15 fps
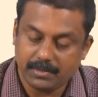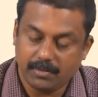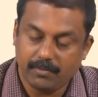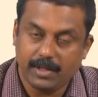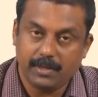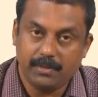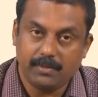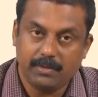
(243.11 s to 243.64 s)
So
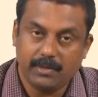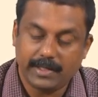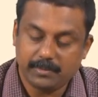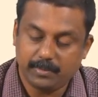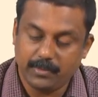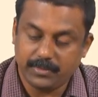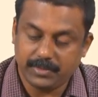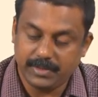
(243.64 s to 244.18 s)
when you
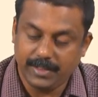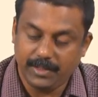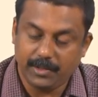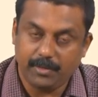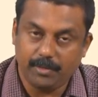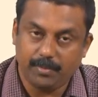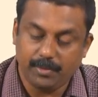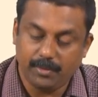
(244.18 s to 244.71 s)
expose the
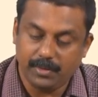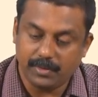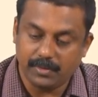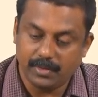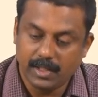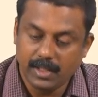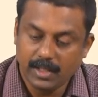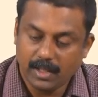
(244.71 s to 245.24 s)
liquid pool
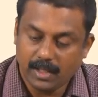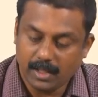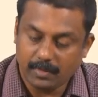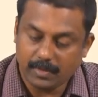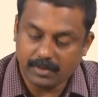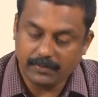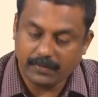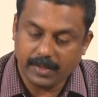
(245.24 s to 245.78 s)
to
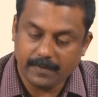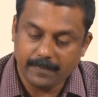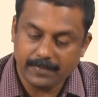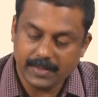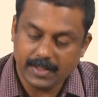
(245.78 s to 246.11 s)
atmosphere